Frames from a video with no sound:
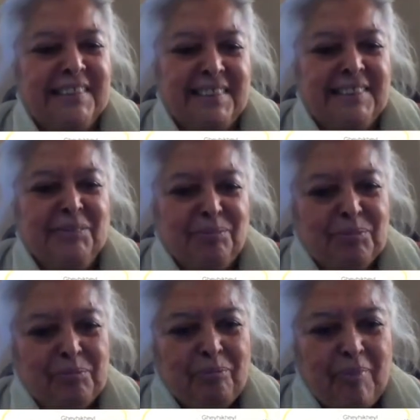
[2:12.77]

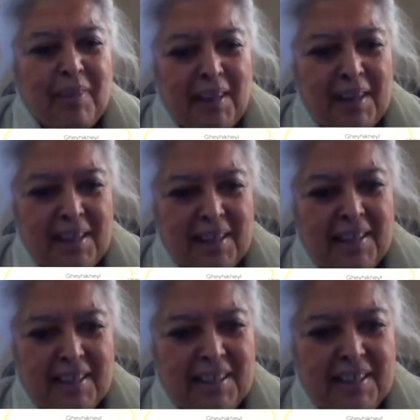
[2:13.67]

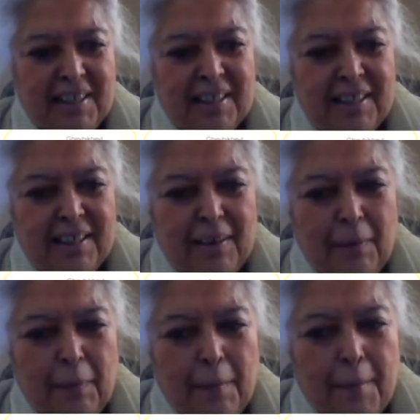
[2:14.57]

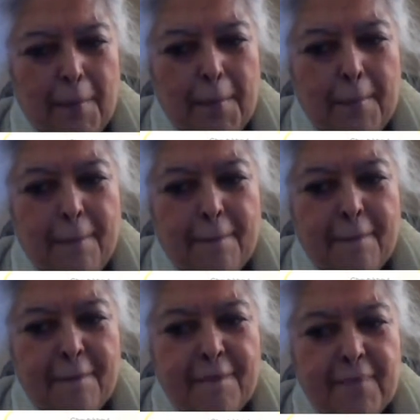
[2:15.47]

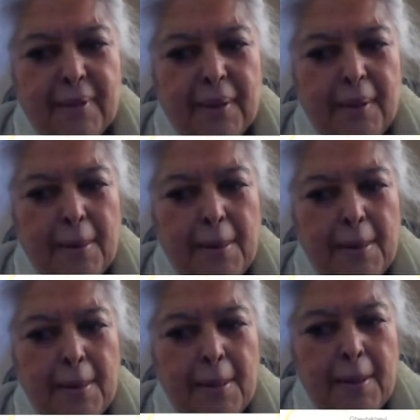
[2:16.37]

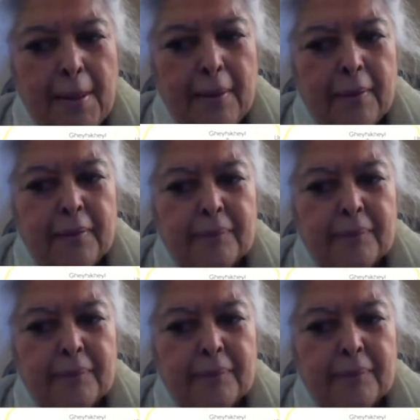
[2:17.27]
[no speech]